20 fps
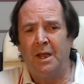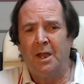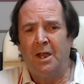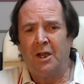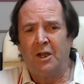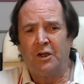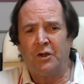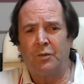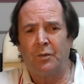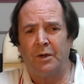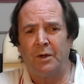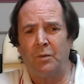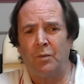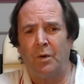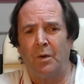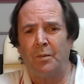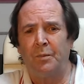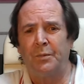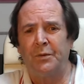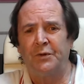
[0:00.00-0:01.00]

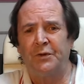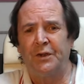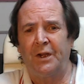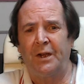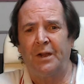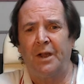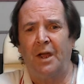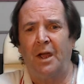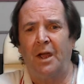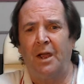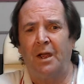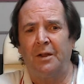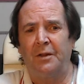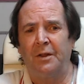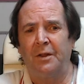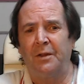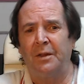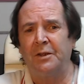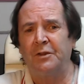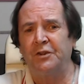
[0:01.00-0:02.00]
21% higher
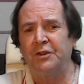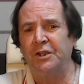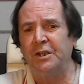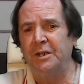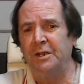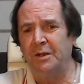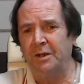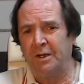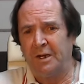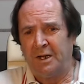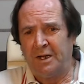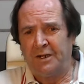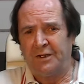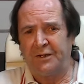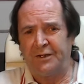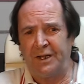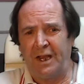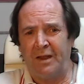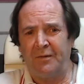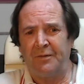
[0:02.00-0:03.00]
than the
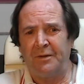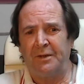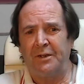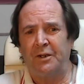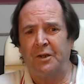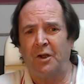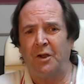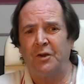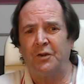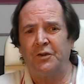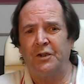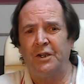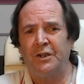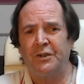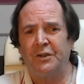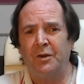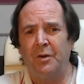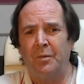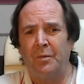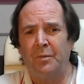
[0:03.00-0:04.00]
G7 countries
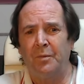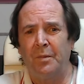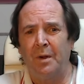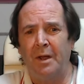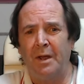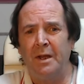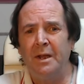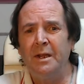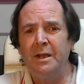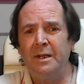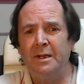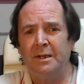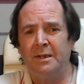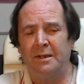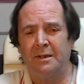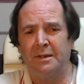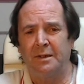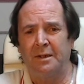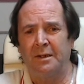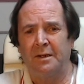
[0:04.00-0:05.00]

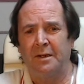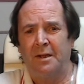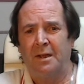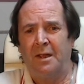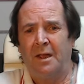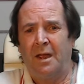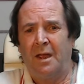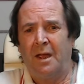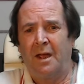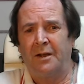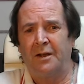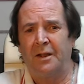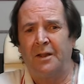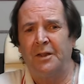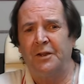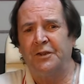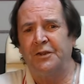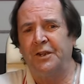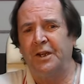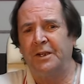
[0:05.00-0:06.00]
combined. Another
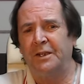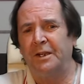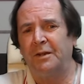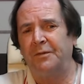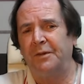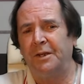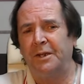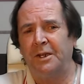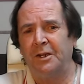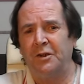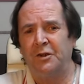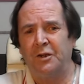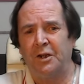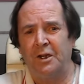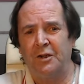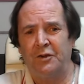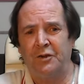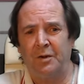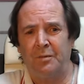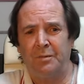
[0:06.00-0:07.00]
significant
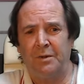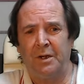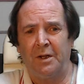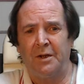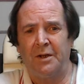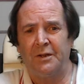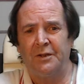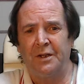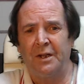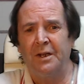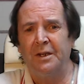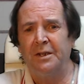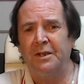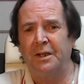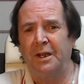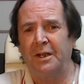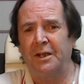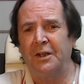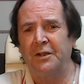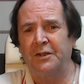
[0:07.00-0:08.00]
contributor is
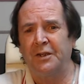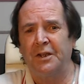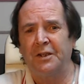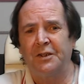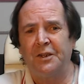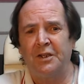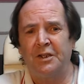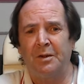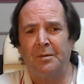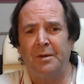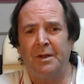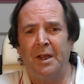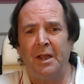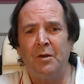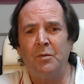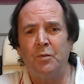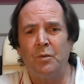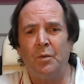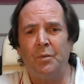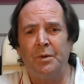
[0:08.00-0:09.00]
India, and it's anticipated it
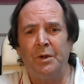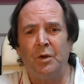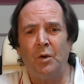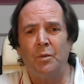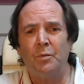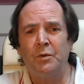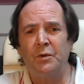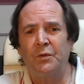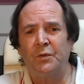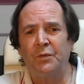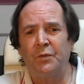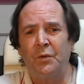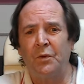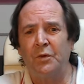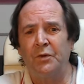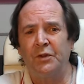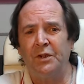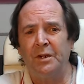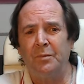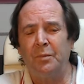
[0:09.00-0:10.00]
will be almost
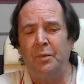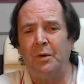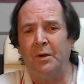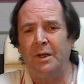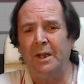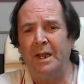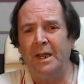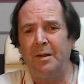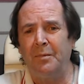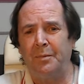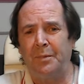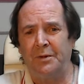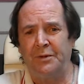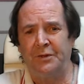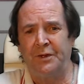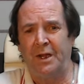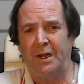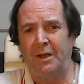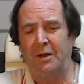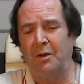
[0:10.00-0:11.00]

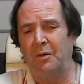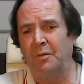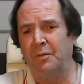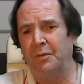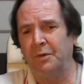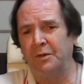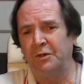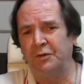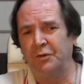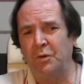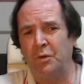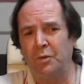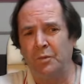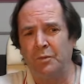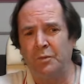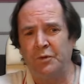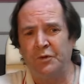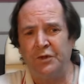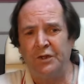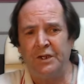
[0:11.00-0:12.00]
14.8% of the
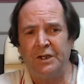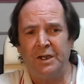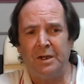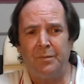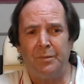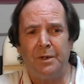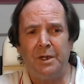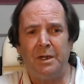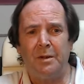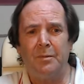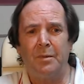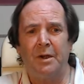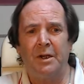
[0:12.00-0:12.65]
global GDP by